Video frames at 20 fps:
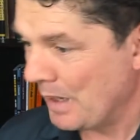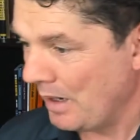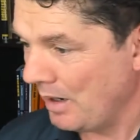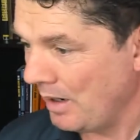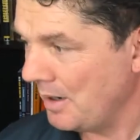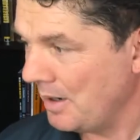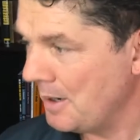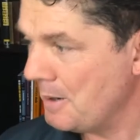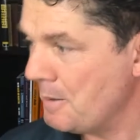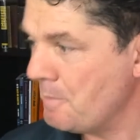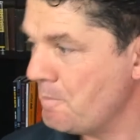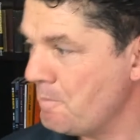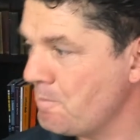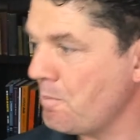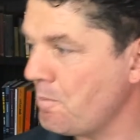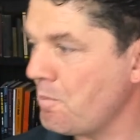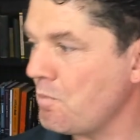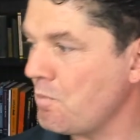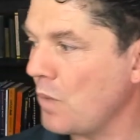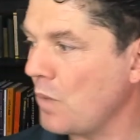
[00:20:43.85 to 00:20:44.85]
Um,
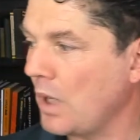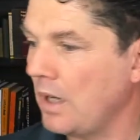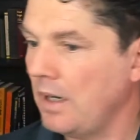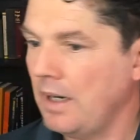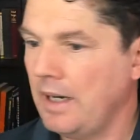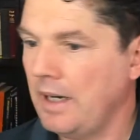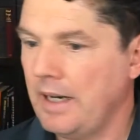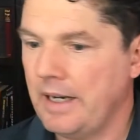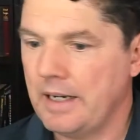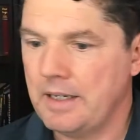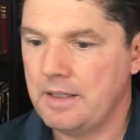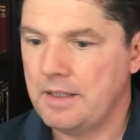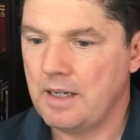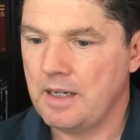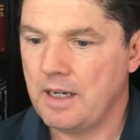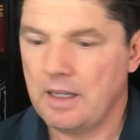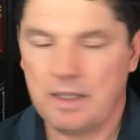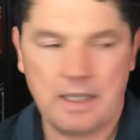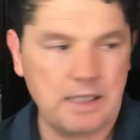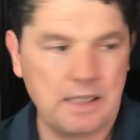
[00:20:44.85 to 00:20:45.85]
and
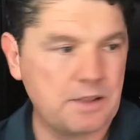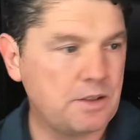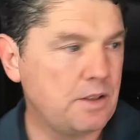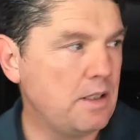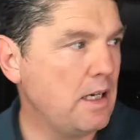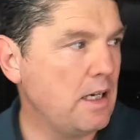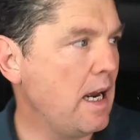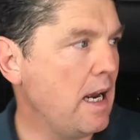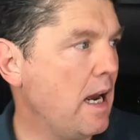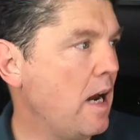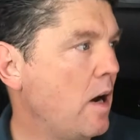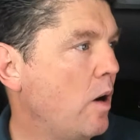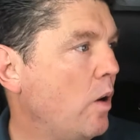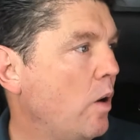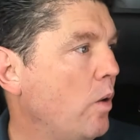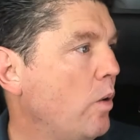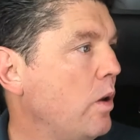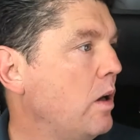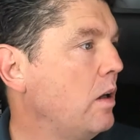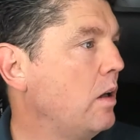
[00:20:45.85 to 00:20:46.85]
uh, let's
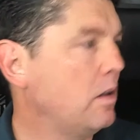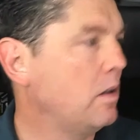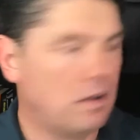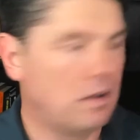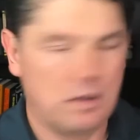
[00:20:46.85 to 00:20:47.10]
now